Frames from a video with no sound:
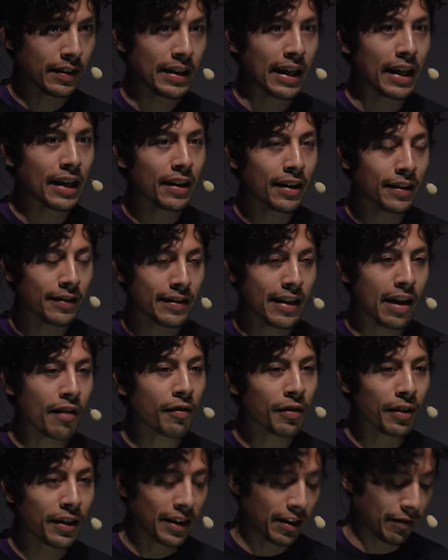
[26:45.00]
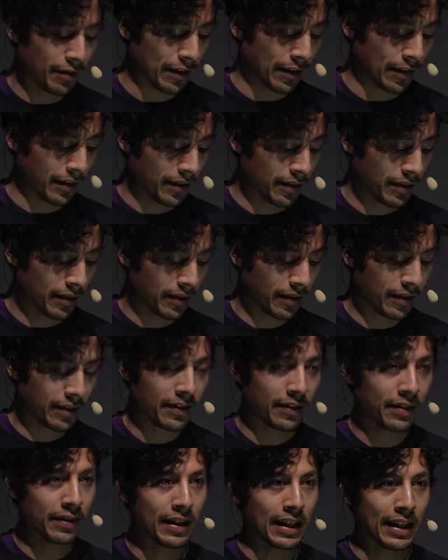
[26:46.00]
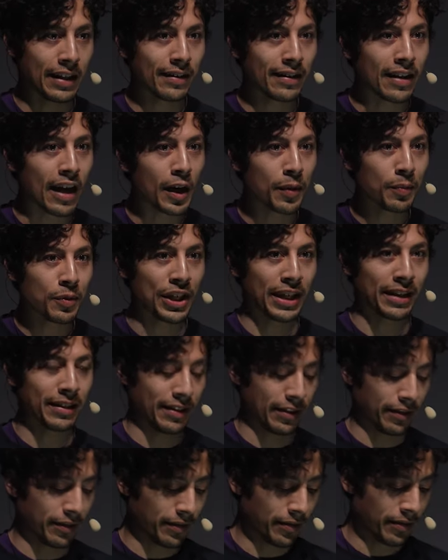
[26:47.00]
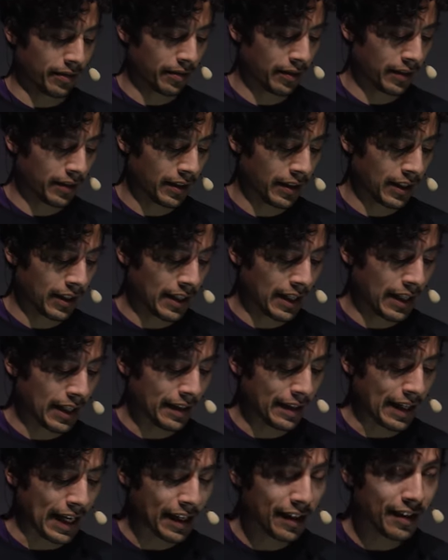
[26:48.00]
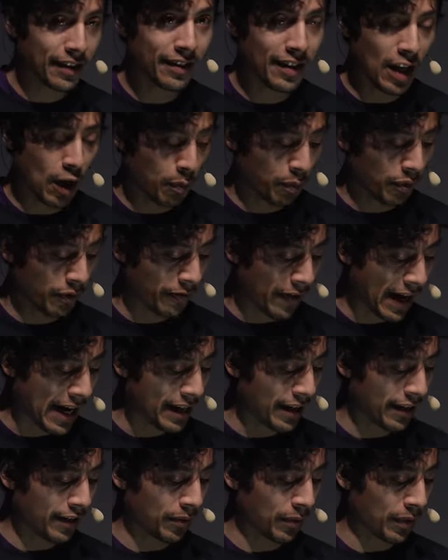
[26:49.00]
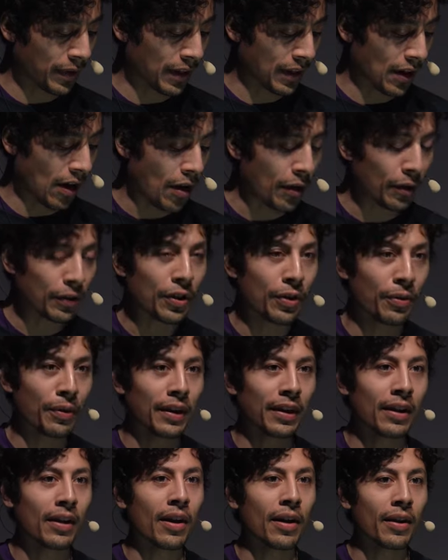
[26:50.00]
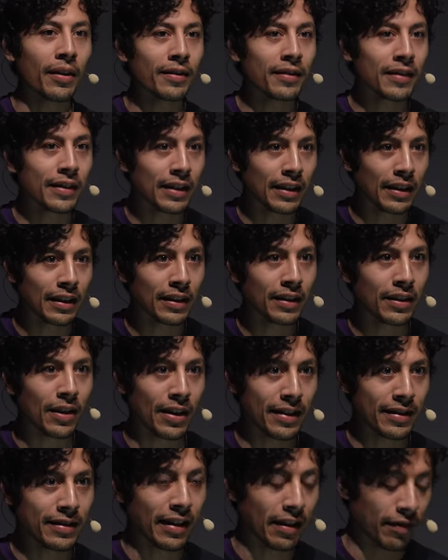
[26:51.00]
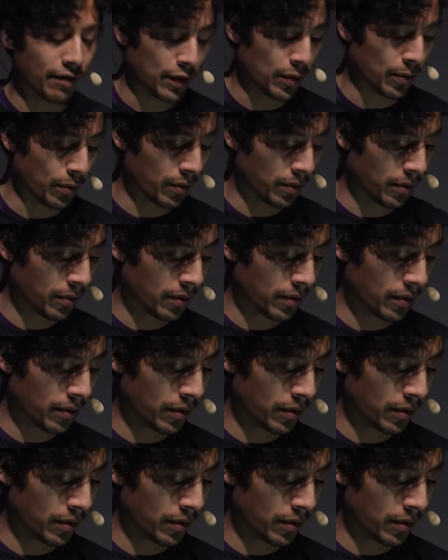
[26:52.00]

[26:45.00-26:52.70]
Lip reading: Data is never a given. It is not objective. Data does not provide us with an all-knowing, all-seeing, God's eye view.